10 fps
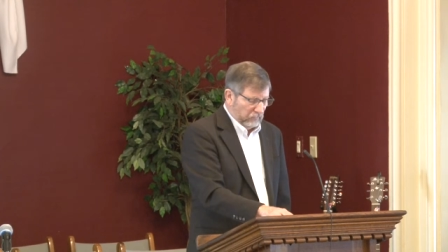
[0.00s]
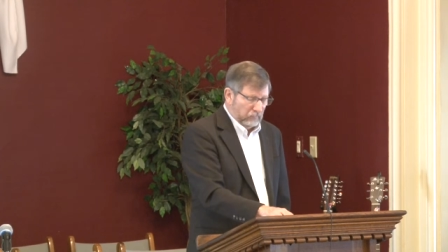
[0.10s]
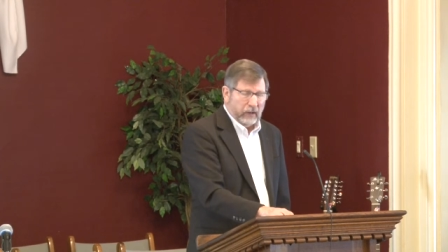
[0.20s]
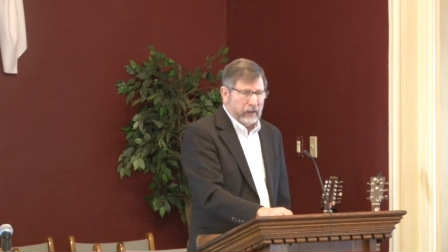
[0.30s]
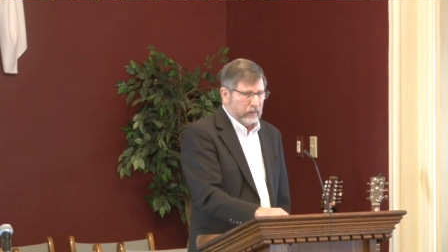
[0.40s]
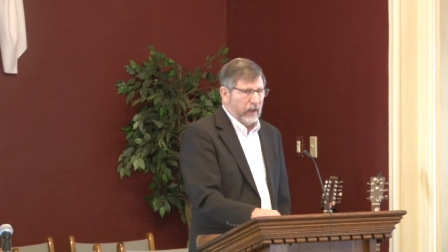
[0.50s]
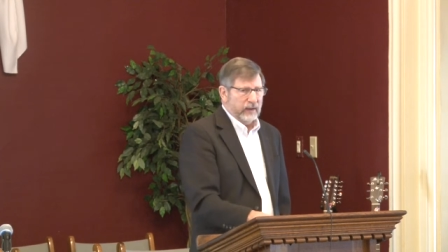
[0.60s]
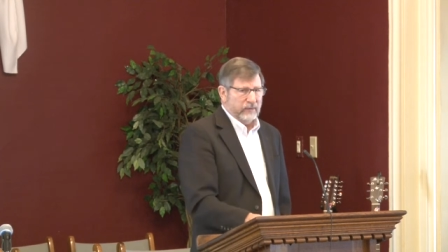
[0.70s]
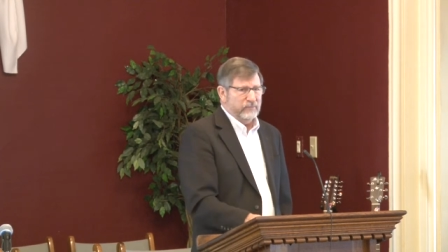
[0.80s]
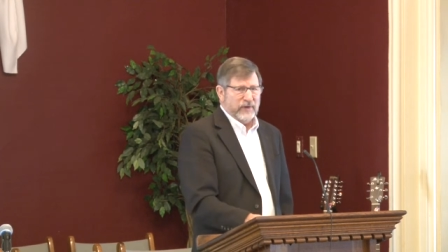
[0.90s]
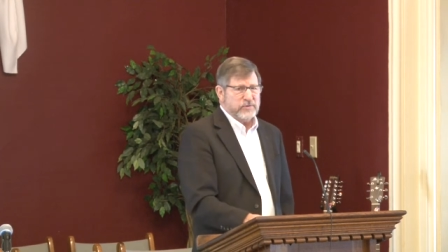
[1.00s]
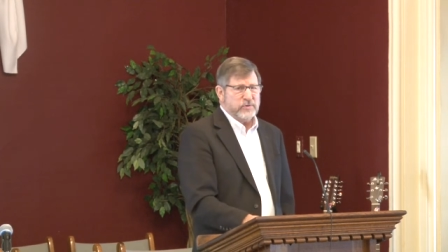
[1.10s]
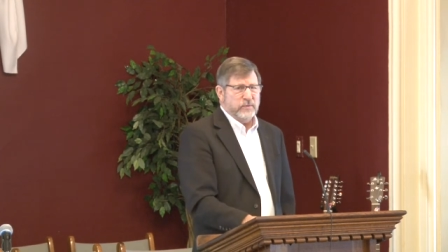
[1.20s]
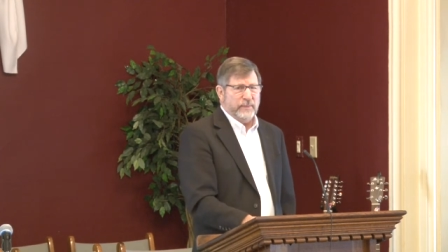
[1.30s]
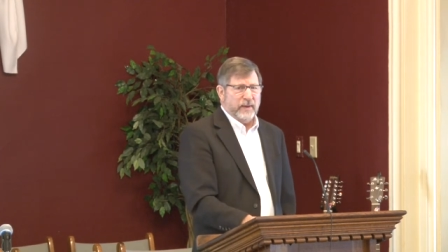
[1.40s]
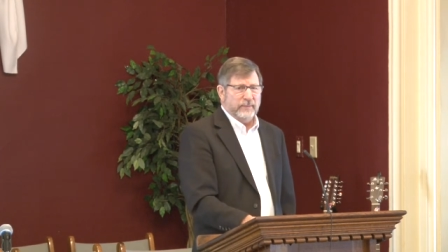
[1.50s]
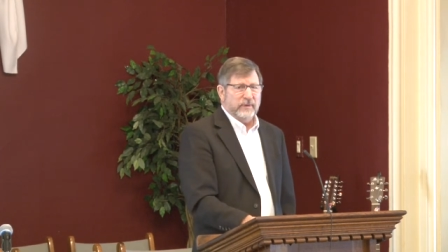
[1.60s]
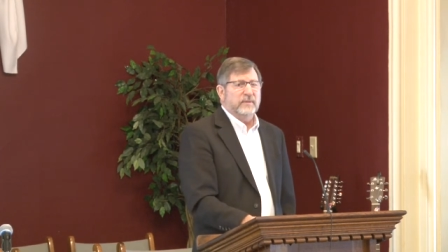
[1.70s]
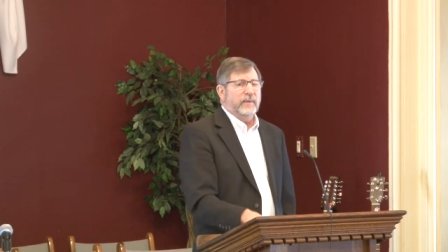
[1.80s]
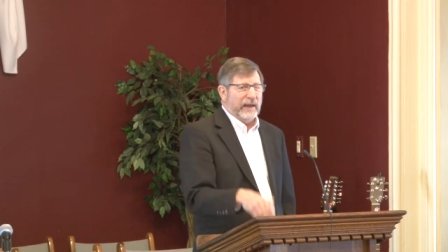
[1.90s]
Well, I, I confess to you
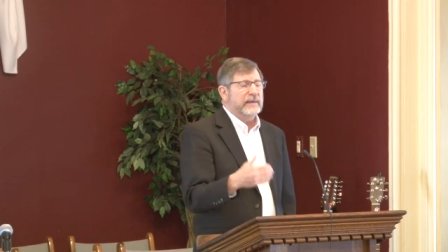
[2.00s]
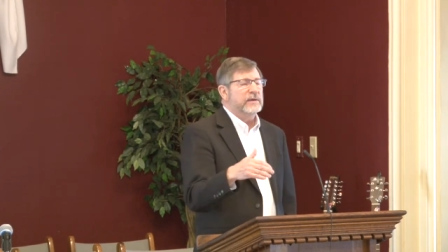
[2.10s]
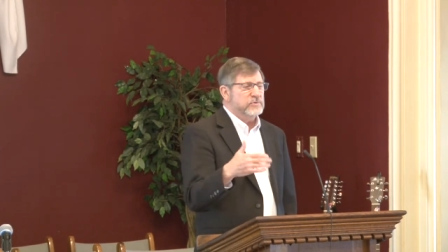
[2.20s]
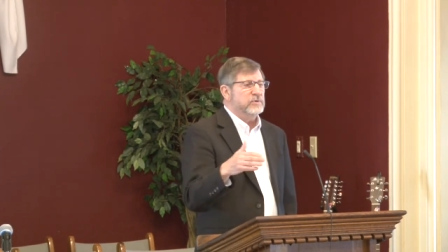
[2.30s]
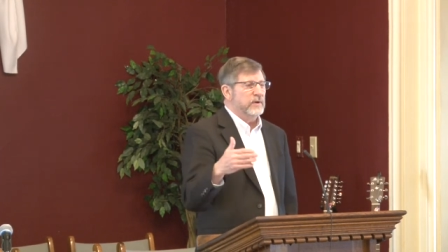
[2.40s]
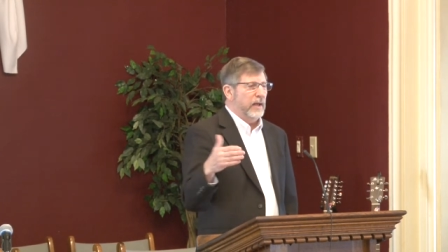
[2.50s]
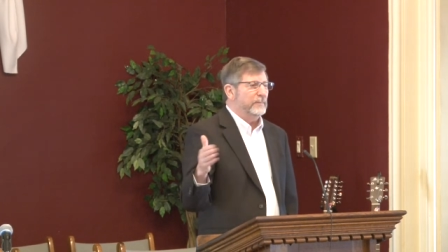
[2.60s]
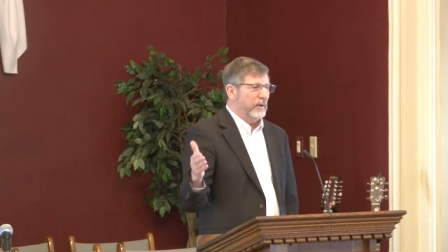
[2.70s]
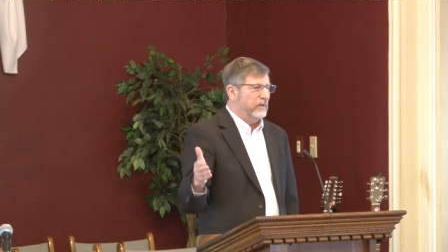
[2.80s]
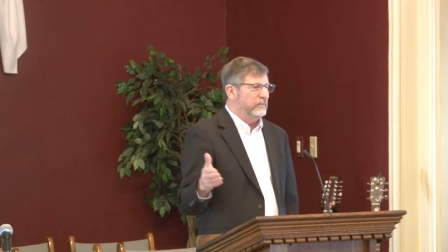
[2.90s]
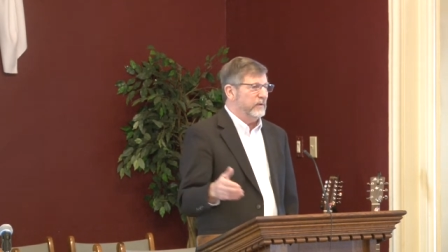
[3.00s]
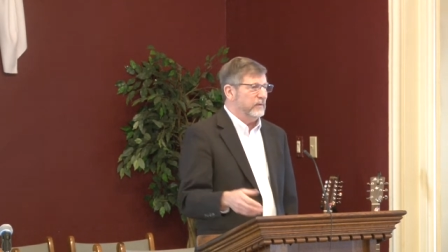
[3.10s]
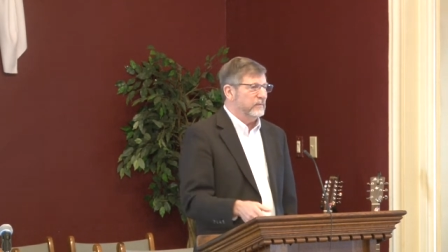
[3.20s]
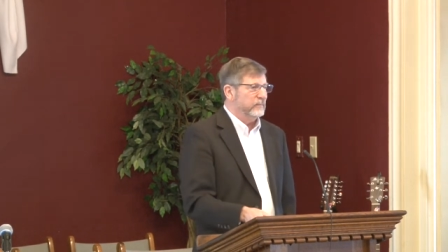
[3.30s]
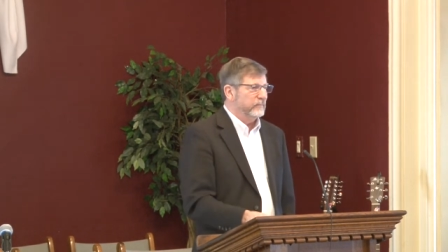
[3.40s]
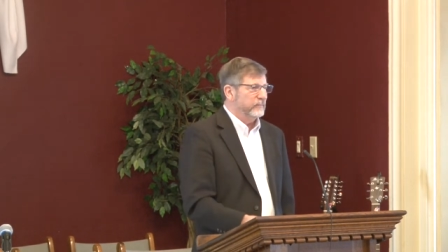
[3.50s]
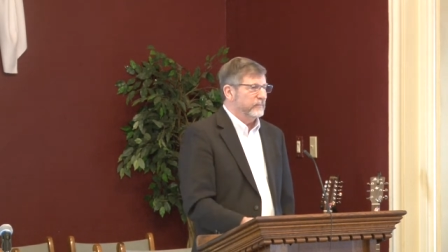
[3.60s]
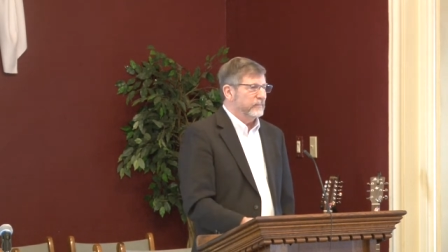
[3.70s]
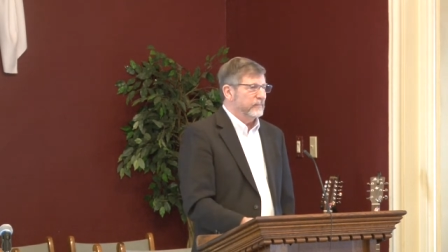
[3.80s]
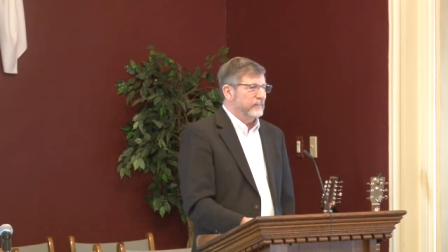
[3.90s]
publicly, my kids are not perfect.
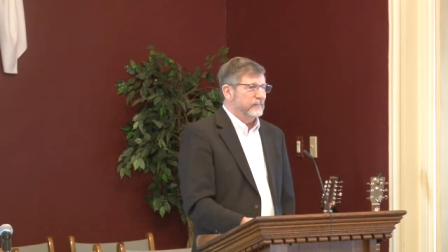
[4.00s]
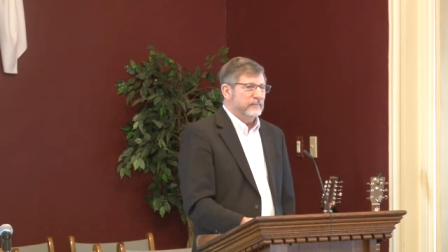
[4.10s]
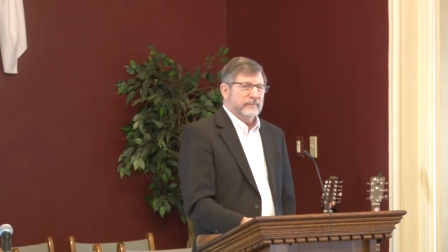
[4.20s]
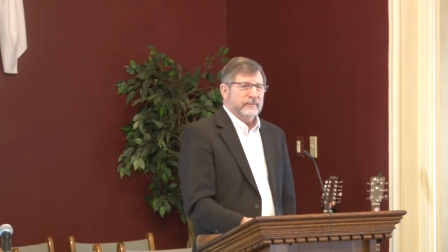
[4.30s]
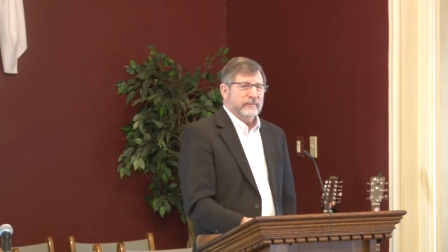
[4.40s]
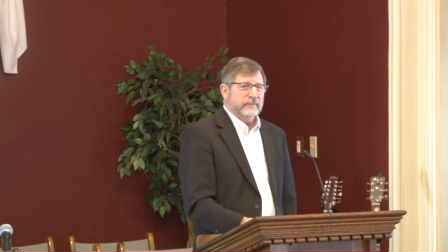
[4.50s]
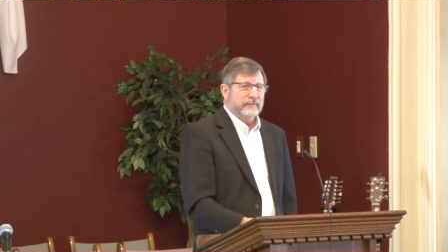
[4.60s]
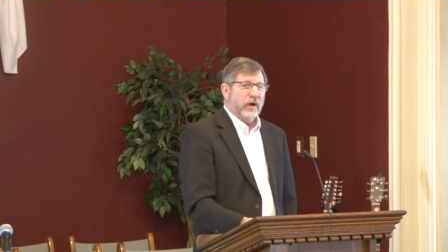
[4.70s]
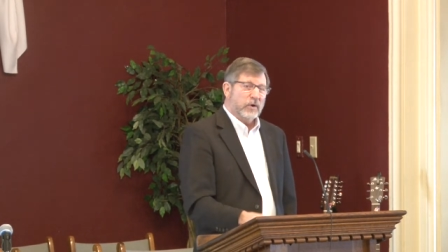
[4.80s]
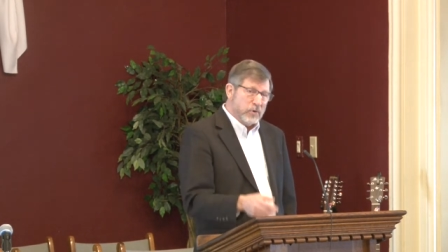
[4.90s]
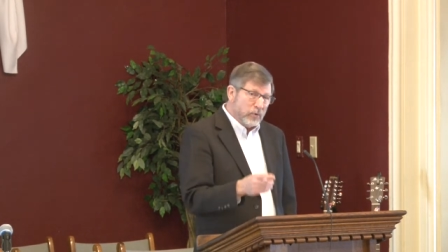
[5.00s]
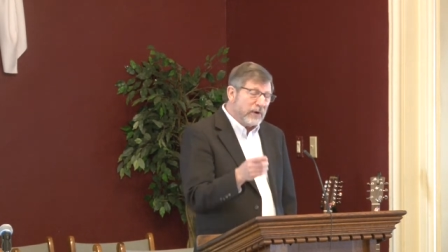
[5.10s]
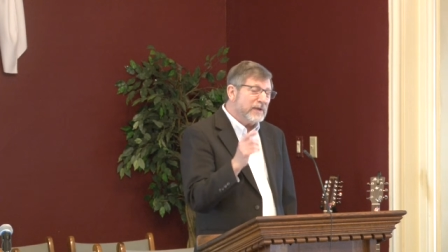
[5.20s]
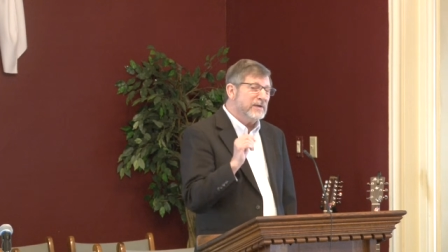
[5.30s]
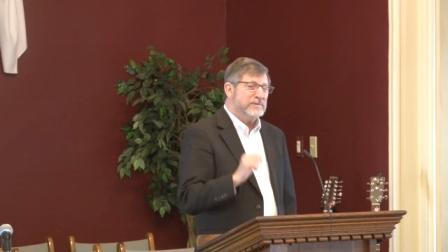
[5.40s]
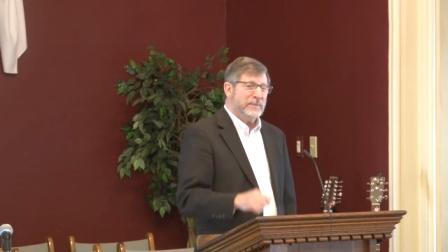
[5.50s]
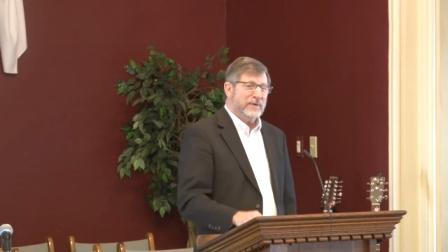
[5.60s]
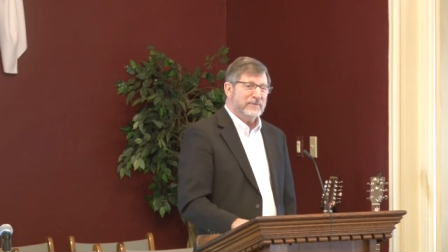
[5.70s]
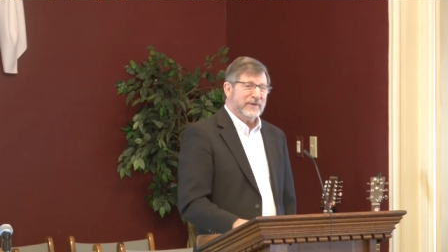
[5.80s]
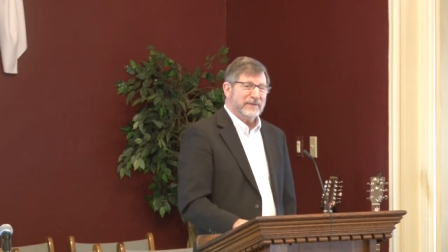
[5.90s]
Are your kids
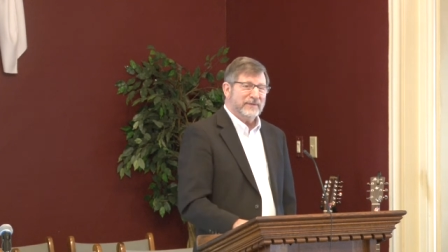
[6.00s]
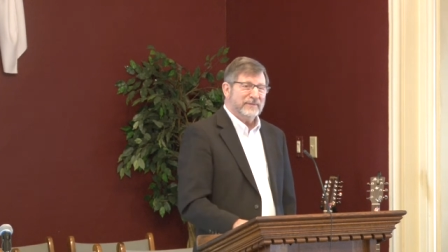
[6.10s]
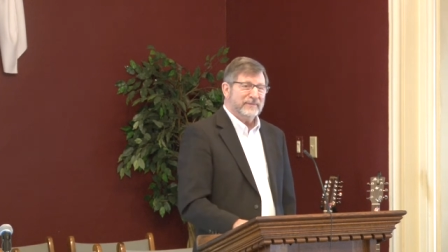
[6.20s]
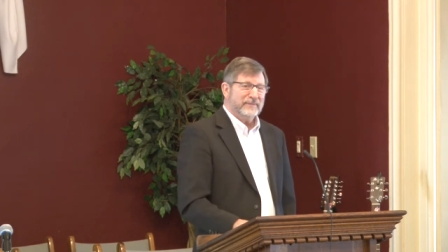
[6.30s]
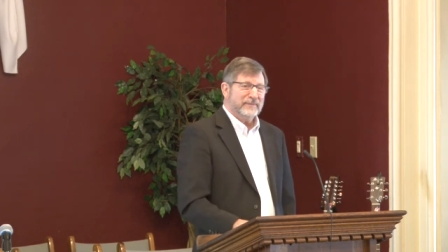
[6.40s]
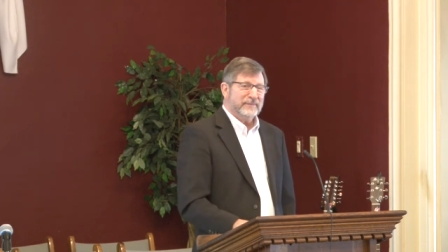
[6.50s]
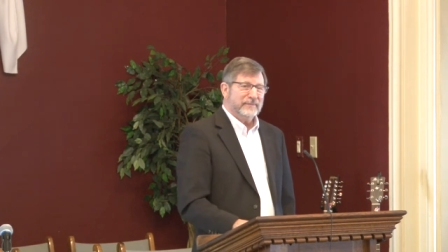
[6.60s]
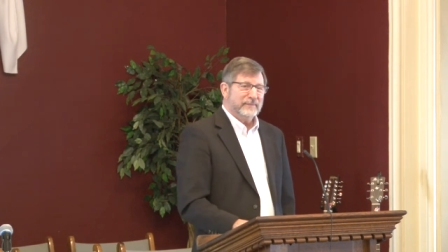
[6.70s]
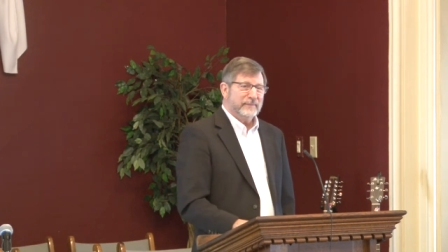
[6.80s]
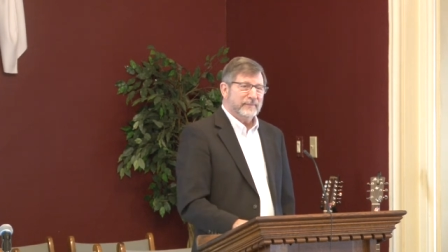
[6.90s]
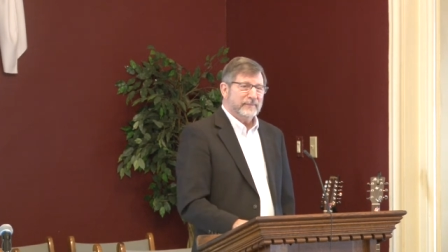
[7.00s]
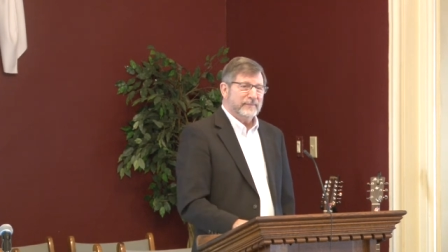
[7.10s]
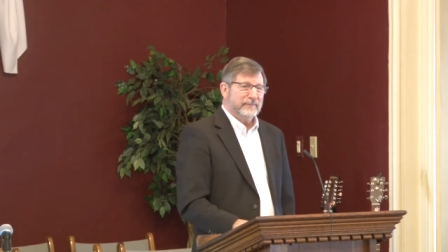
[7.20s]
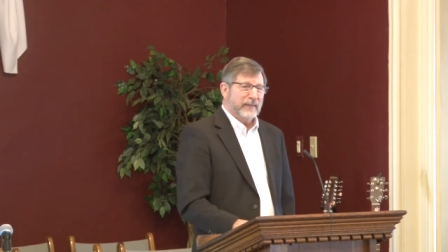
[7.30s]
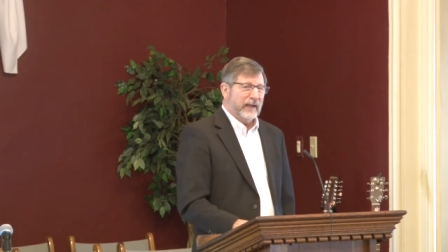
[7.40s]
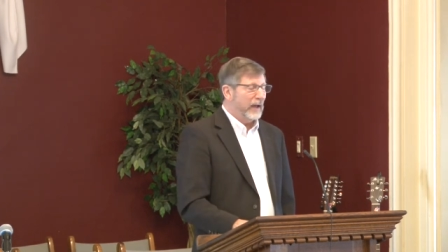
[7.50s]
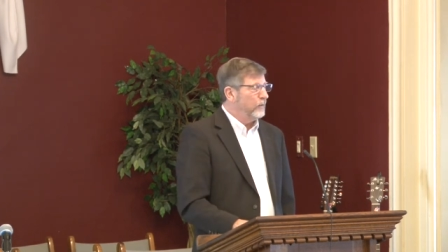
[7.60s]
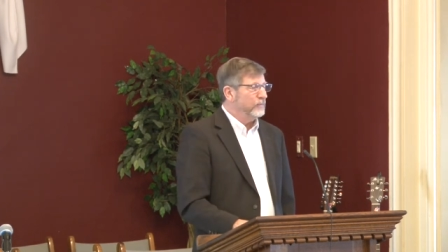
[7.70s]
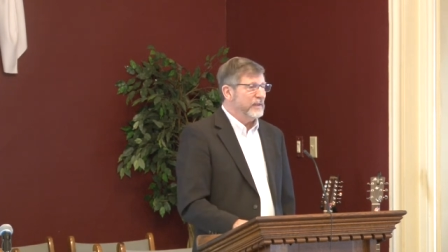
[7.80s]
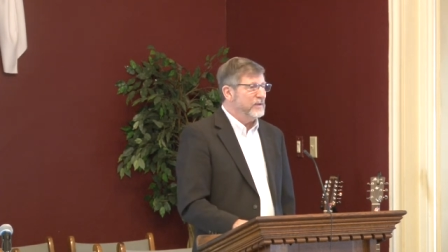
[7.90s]
perfect? I
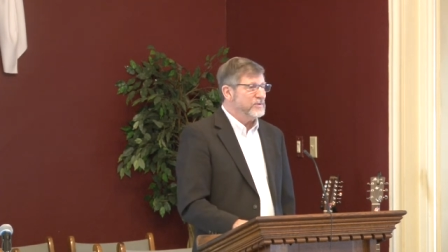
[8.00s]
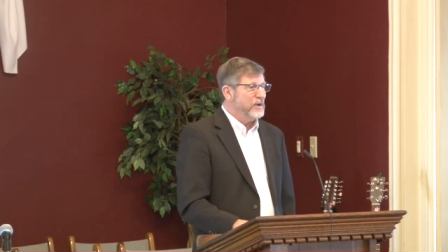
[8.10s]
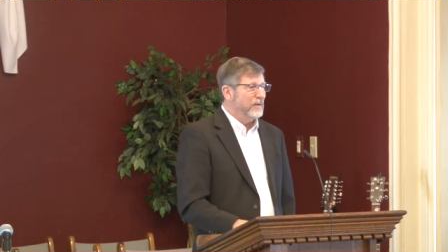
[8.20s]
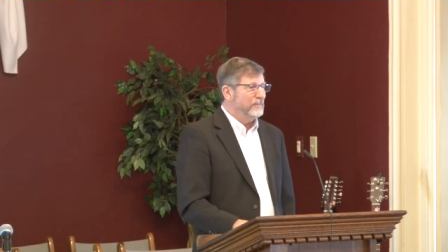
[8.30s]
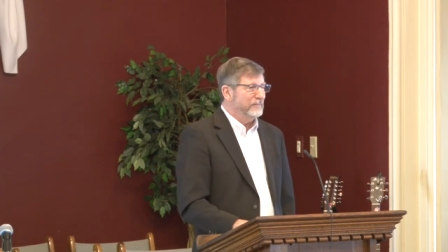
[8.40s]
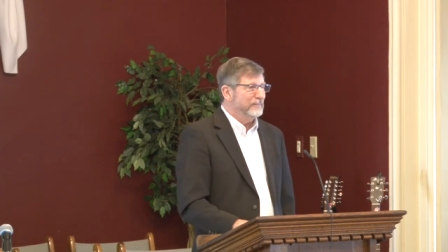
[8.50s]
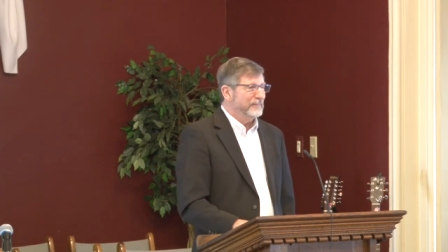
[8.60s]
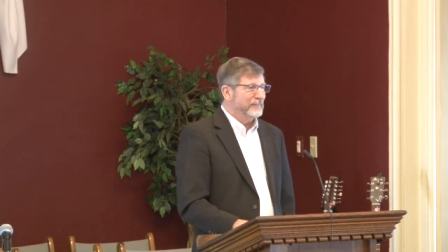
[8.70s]
don't think so.